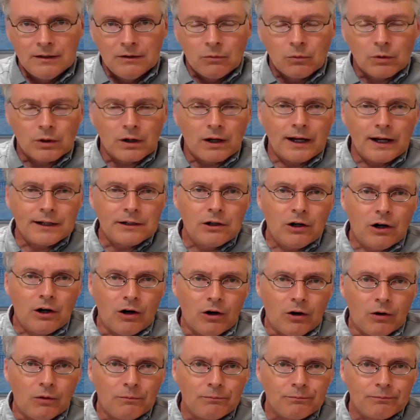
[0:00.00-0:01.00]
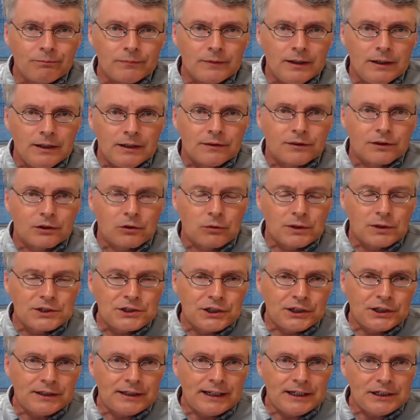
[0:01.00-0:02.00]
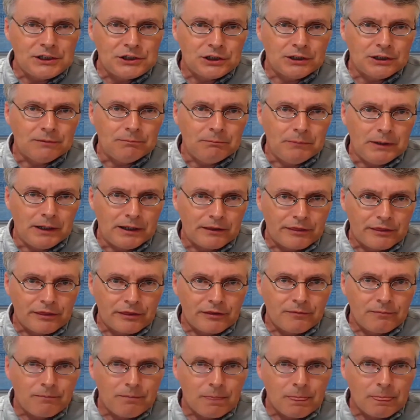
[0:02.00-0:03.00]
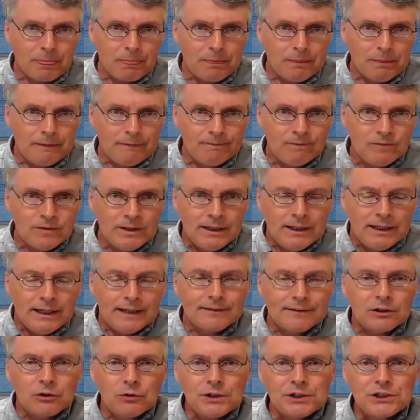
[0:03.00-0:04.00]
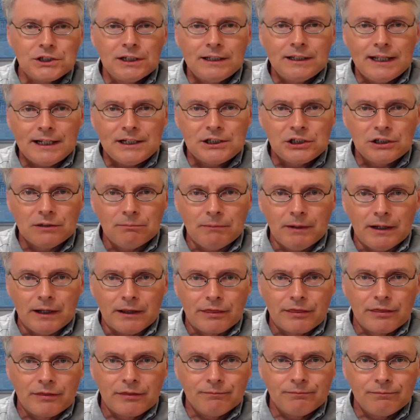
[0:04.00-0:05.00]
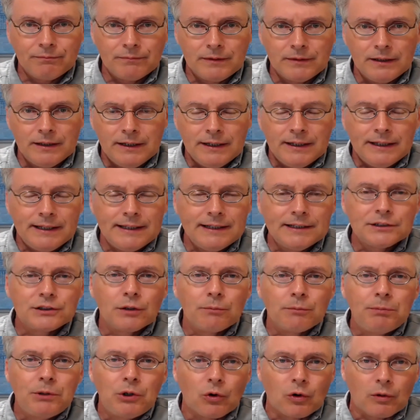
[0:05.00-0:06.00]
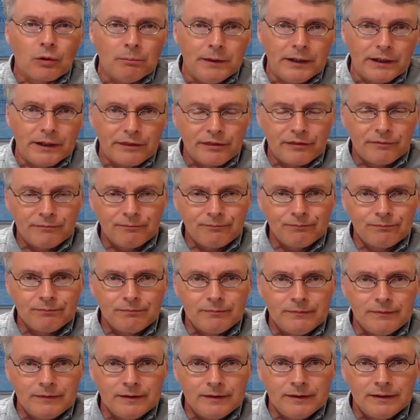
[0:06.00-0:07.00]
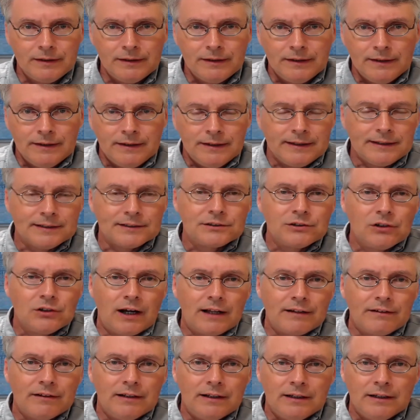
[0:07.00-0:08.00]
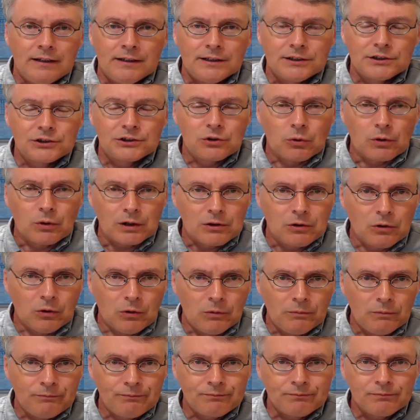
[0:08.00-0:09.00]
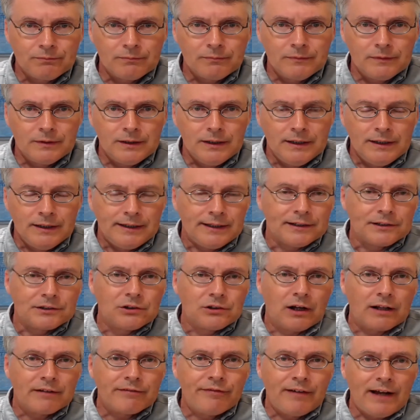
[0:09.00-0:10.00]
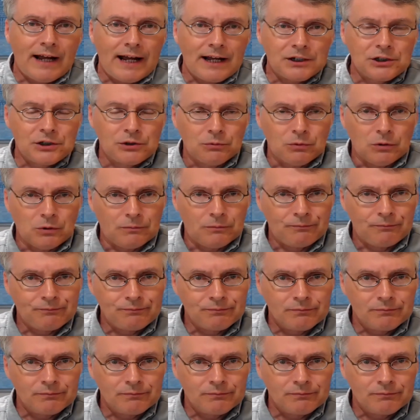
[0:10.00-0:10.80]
what I call the Christian nation myth. And the Christian nation myth, it is a pure myth. It is not historical, it is not factual,